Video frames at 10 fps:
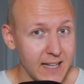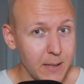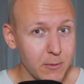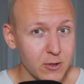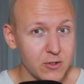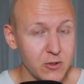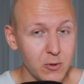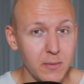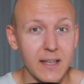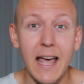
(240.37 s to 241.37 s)
time
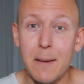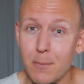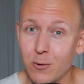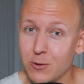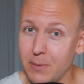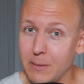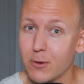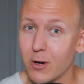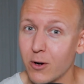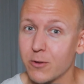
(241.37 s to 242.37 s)
consuming and most
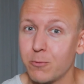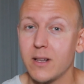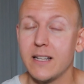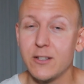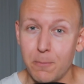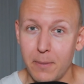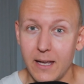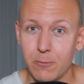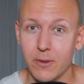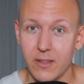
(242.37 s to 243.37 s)
people aren't willing to
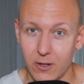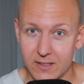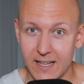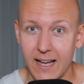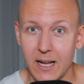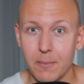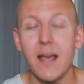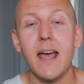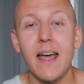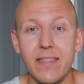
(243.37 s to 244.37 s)
pay with their time.
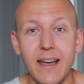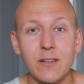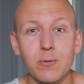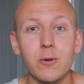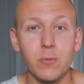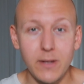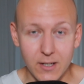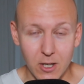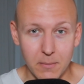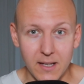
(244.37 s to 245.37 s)
That's where we
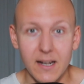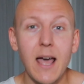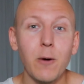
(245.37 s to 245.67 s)
come in.